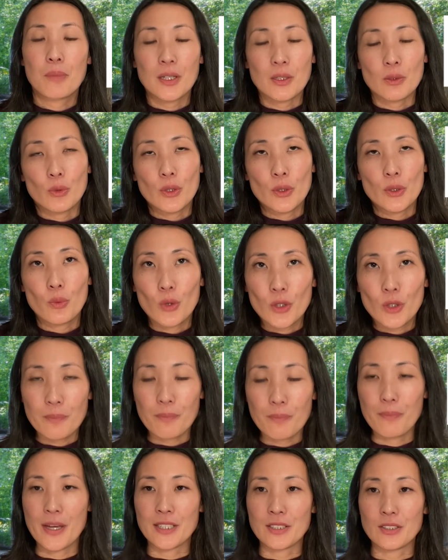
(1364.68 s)
But we
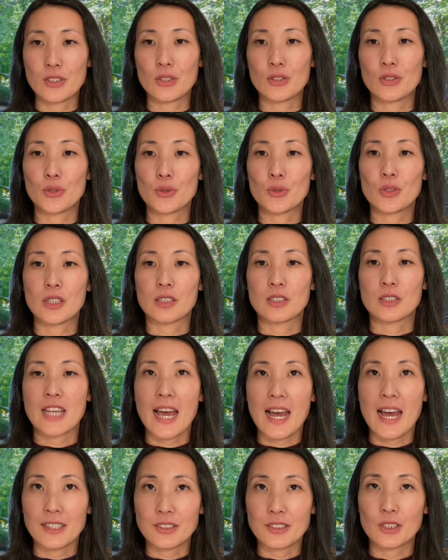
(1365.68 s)
weren't meant to do the
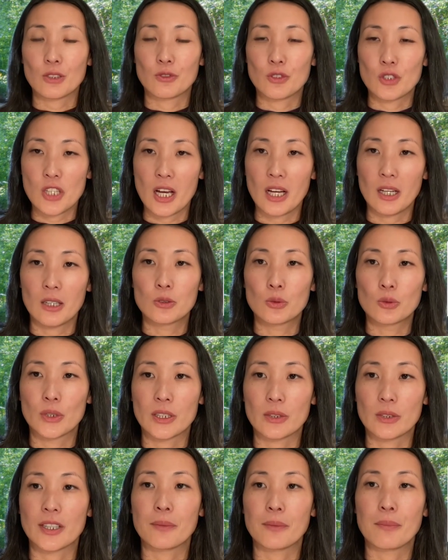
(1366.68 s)
task of child
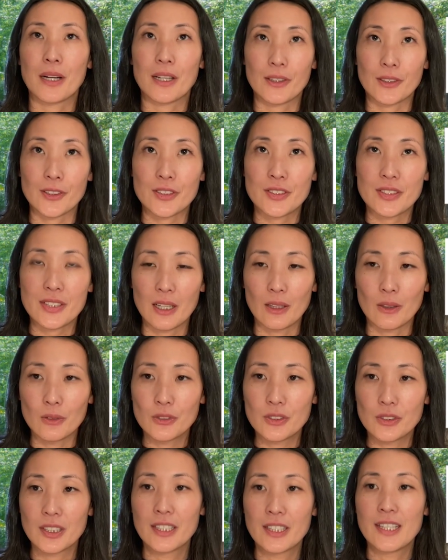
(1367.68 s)
rearing by
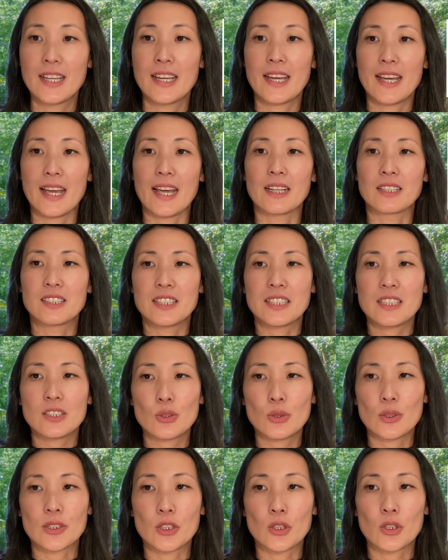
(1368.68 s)
ourselves and need
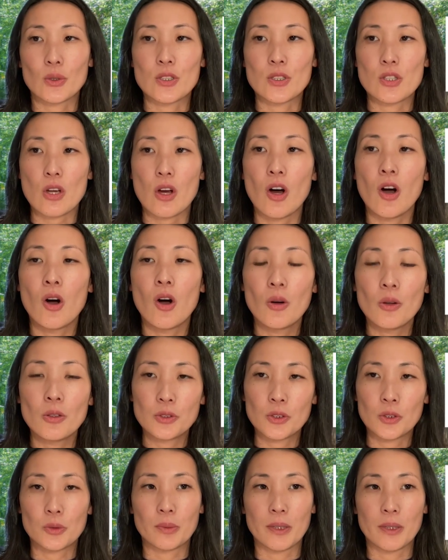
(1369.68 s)
to encourage all
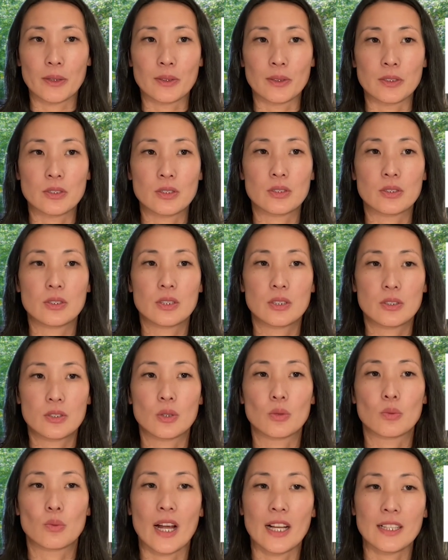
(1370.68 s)
new parents
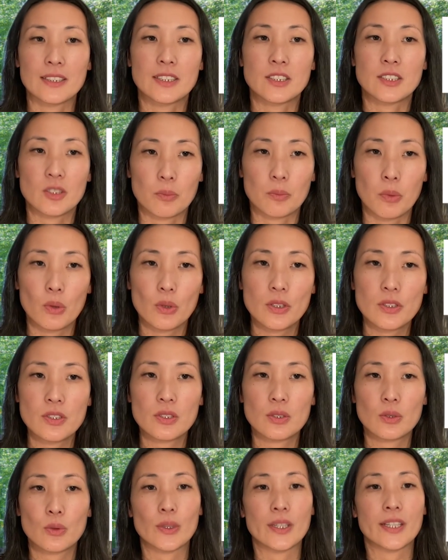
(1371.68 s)
to rally
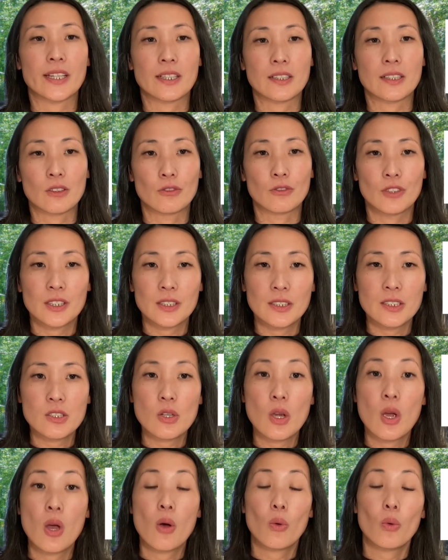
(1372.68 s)
supports, create a
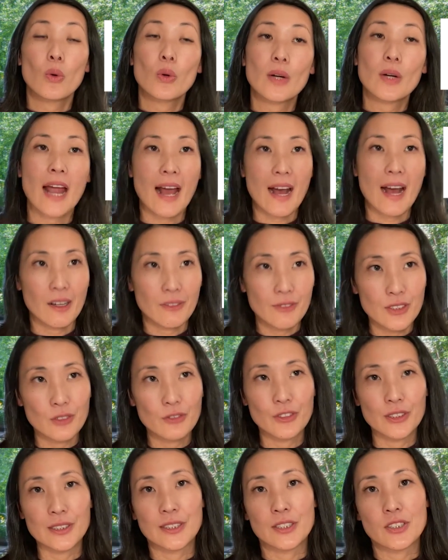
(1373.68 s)
village, or have the
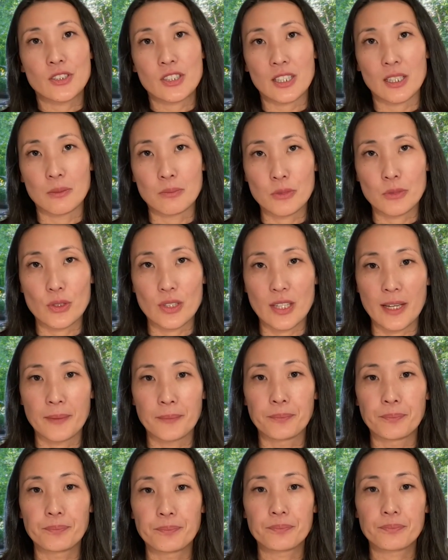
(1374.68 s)
village come to
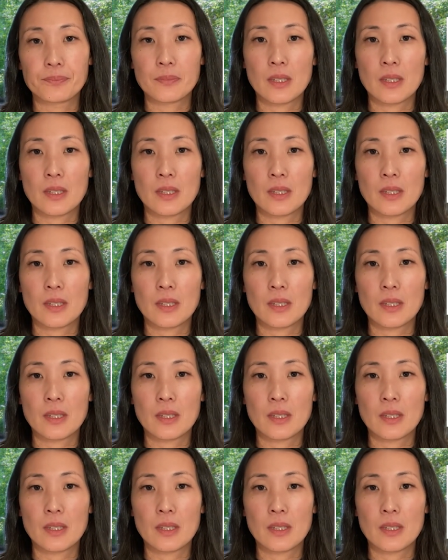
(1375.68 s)
them.